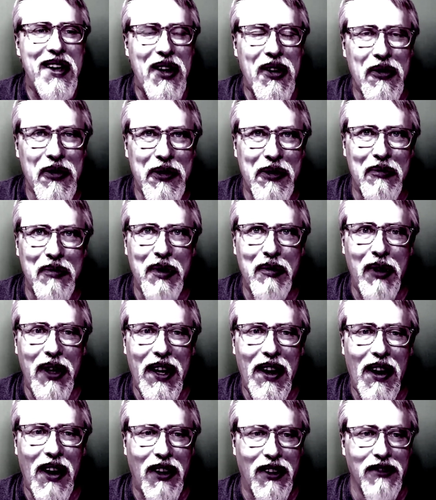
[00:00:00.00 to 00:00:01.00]
your own
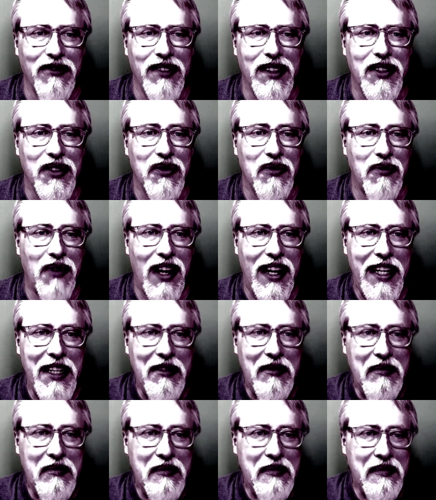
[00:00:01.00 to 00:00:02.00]
bibliographies, right?
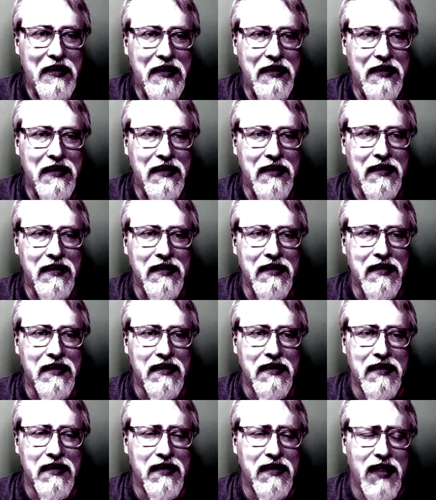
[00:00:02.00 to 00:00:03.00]

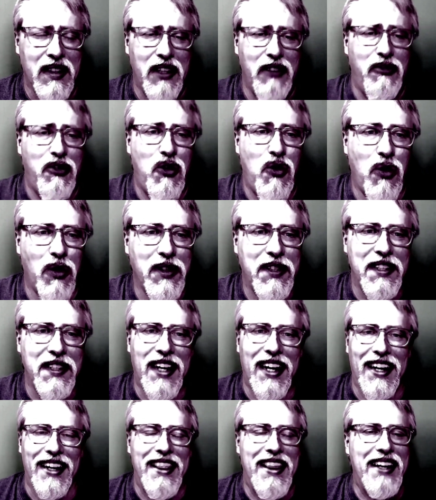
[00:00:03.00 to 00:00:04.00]
Of course
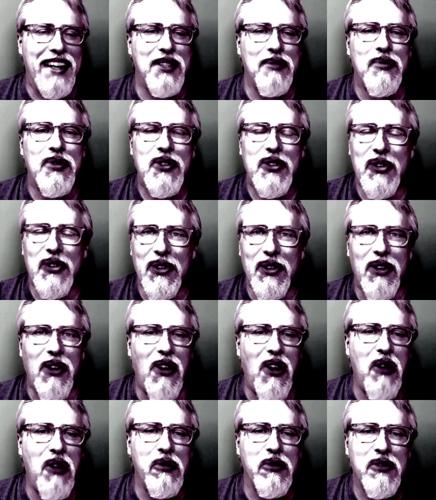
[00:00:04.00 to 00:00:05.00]
not. That's absurd.
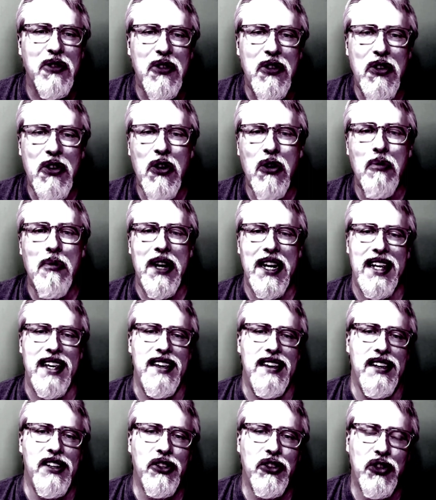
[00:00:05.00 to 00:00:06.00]
Almost nobody
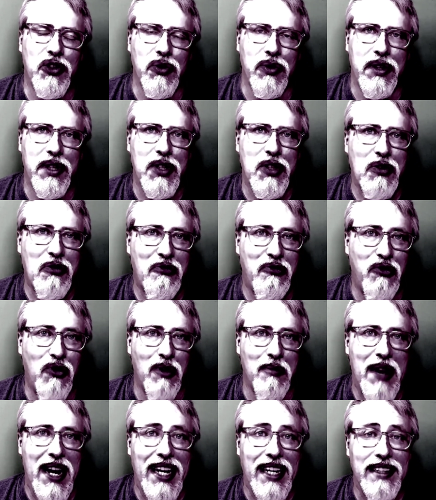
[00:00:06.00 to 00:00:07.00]
enjoys
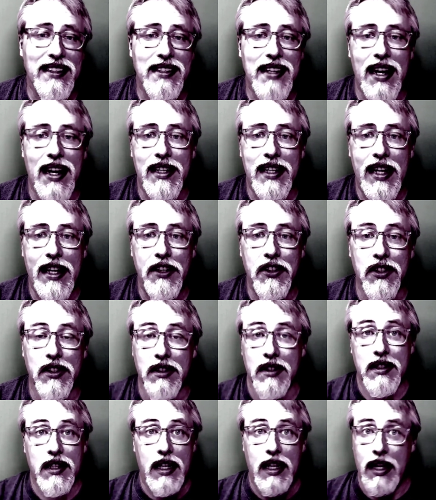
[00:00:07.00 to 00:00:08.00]
formatting
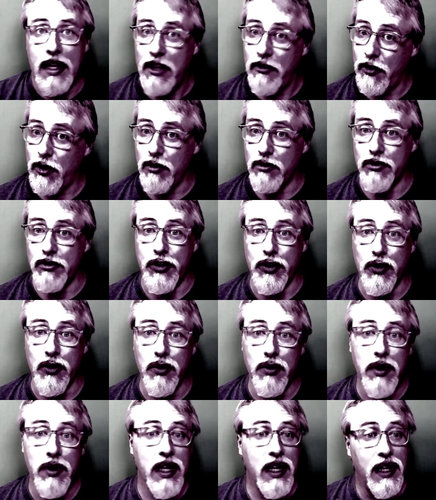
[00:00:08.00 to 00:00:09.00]
citations. If you
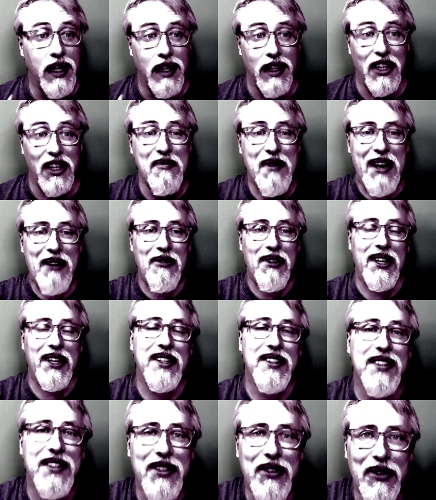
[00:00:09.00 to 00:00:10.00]
do, you might want to
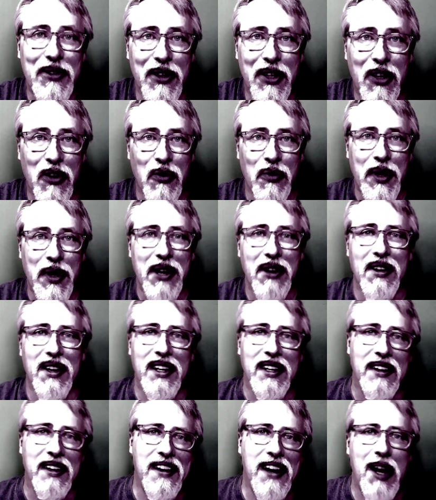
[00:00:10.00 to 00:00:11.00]
consider a career
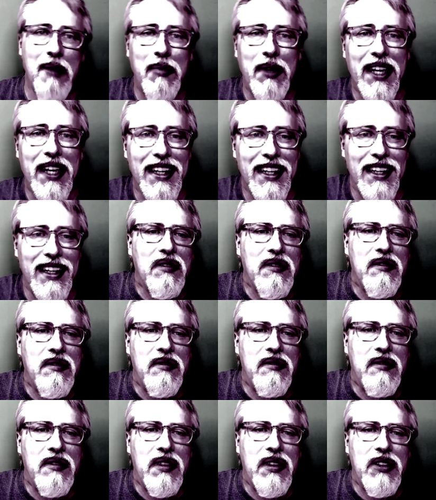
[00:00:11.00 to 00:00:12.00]
in copy editing.
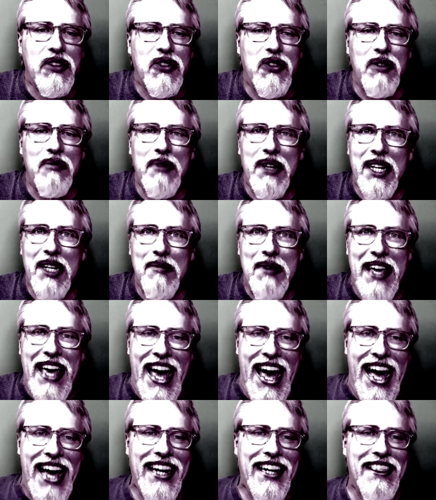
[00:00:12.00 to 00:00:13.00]
There's good money to be
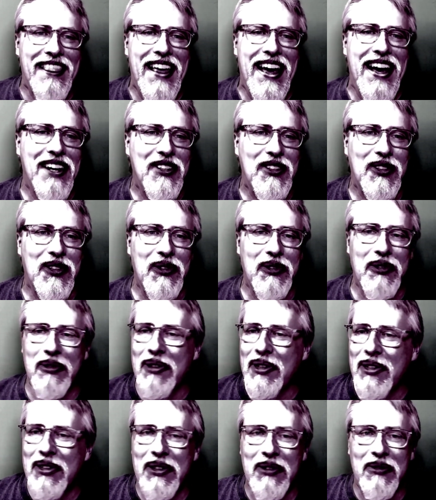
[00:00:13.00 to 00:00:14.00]
had in that, so
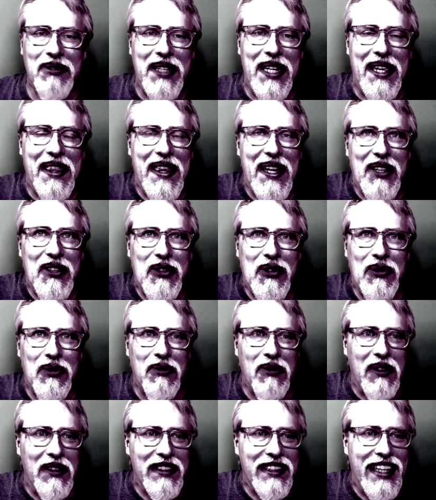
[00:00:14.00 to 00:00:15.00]
don't take that
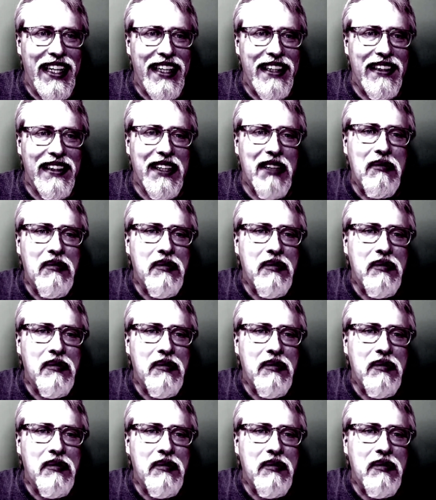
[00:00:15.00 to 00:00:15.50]
too lightly.